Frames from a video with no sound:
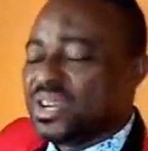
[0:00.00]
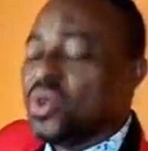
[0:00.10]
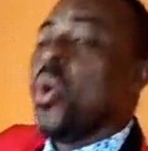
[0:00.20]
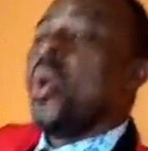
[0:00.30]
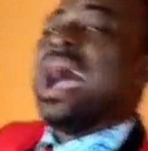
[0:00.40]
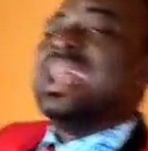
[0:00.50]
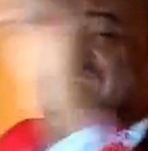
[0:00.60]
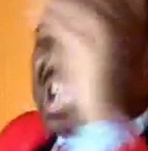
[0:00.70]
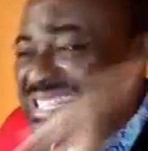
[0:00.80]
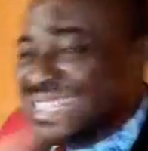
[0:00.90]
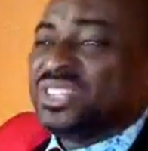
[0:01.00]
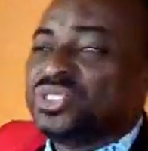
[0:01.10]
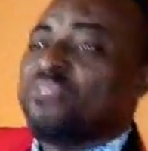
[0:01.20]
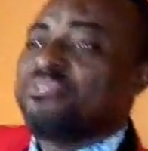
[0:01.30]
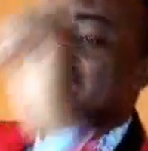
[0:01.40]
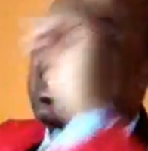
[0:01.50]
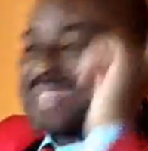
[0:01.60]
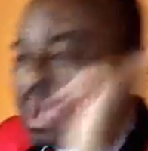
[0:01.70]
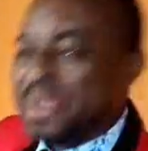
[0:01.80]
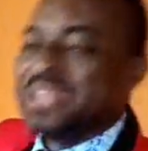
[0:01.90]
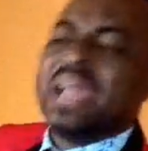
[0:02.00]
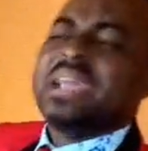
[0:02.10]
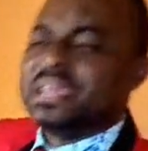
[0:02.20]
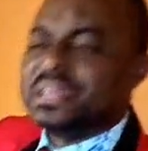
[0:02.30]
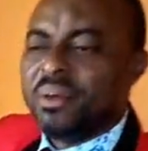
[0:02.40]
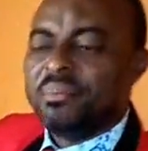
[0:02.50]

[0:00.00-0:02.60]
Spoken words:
sick or an agent of Serpentine